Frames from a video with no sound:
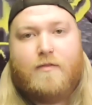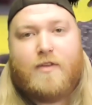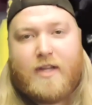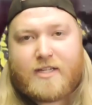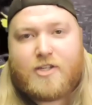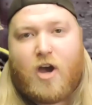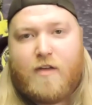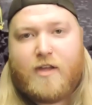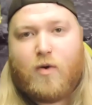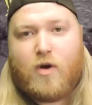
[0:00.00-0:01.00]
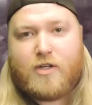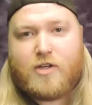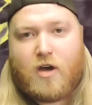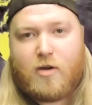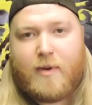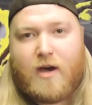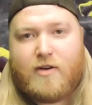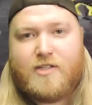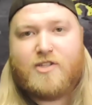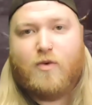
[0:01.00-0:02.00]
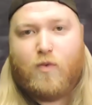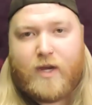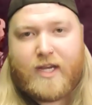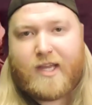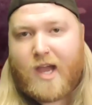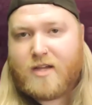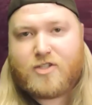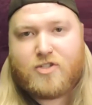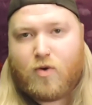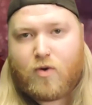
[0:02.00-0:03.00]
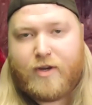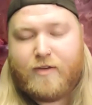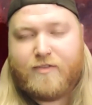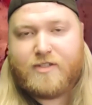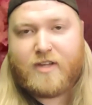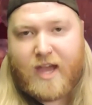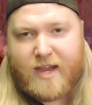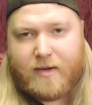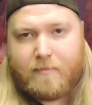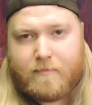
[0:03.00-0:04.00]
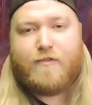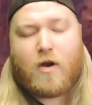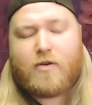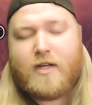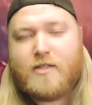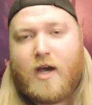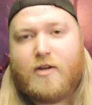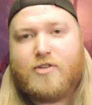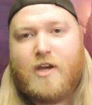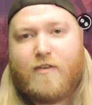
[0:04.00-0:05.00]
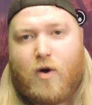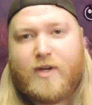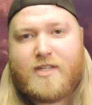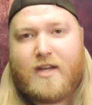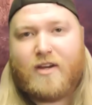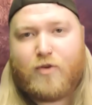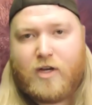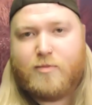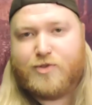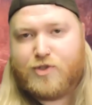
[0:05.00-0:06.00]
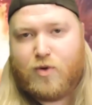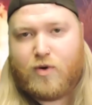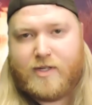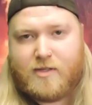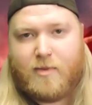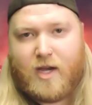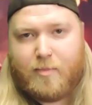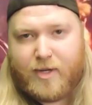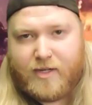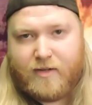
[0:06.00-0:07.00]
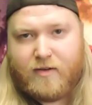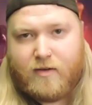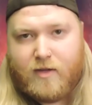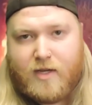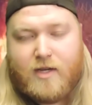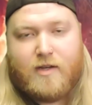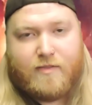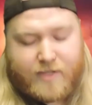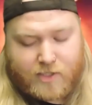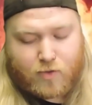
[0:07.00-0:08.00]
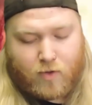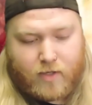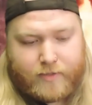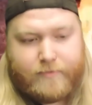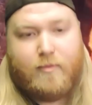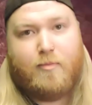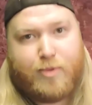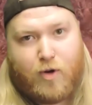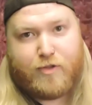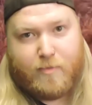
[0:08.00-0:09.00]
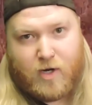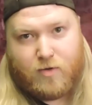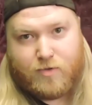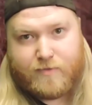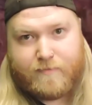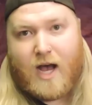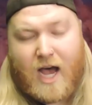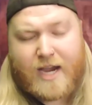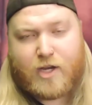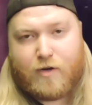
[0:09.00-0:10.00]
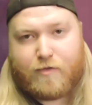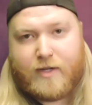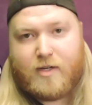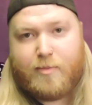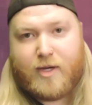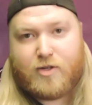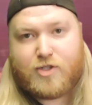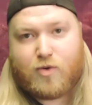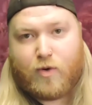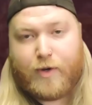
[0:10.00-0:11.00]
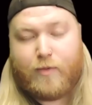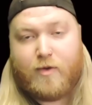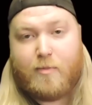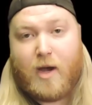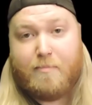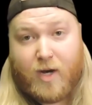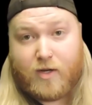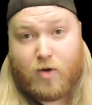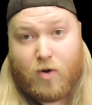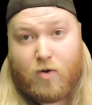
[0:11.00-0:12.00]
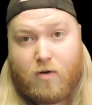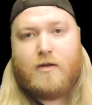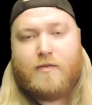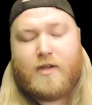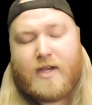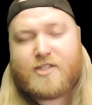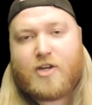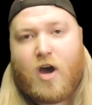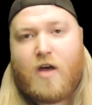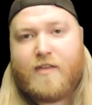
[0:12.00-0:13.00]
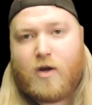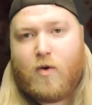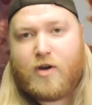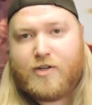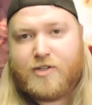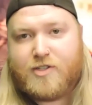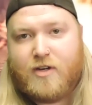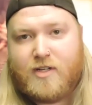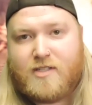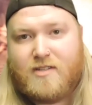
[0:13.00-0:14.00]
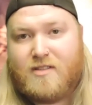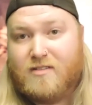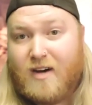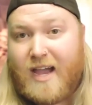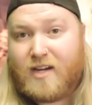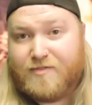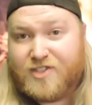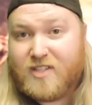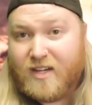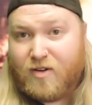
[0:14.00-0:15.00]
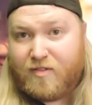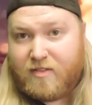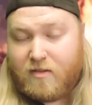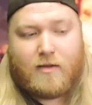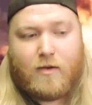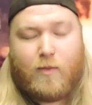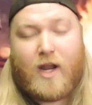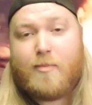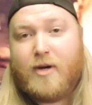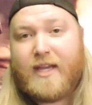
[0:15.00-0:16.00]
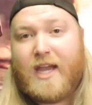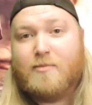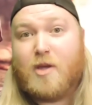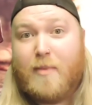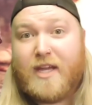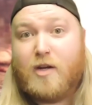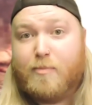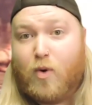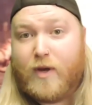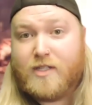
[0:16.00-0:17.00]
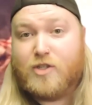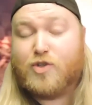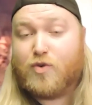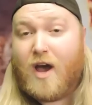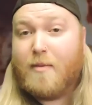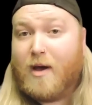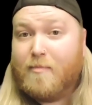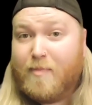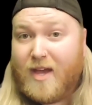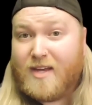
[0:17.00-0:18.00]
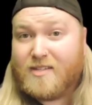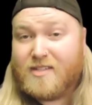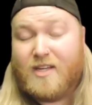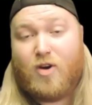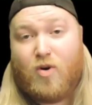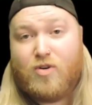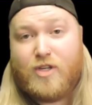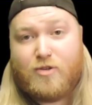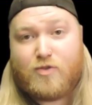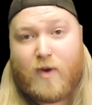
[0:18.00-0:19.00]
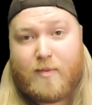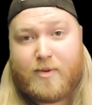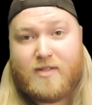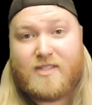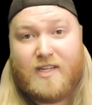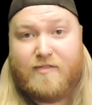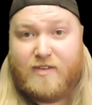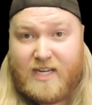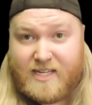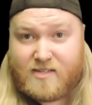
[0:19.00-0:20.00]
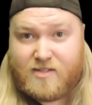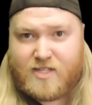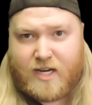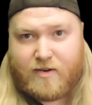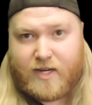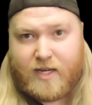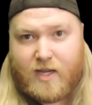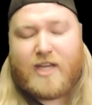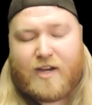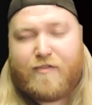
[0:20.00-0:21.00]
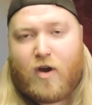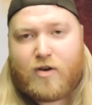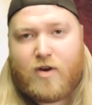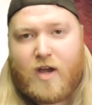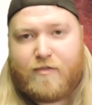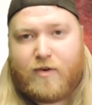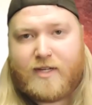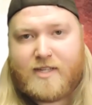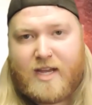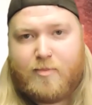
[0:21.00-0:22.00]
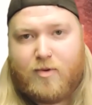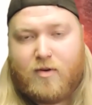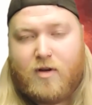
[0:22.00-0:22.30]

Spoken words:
The next con that I want to talk about is the weak-ass story of this game. Far Cry titles have always had incredible stories in my opinion. This one broke the mold. I could have written a better story with my butthole. The next con that I want to discuss is the lack of stealth. When I play games, I make it a point to try my best and only use weapons if necessary. Take Far Cry for example.